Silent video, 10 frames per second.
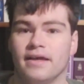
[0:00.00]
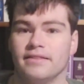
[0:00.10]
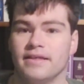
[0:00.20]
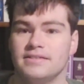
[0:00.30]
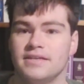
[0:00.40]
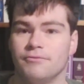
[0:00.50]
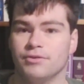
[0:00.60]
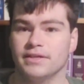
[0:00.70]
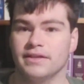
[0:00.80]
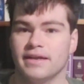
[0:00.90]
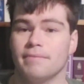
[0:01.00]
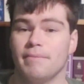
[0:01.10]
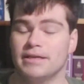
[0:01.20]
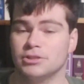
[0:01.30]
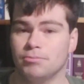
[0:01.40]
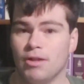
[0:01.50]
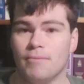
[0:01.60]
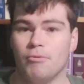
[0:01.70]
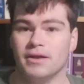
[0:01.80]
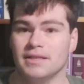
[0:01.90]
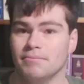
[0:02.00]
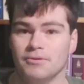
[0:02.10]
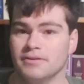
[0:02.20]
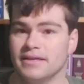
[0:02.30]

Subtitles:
that's not really like a major plot point of the book.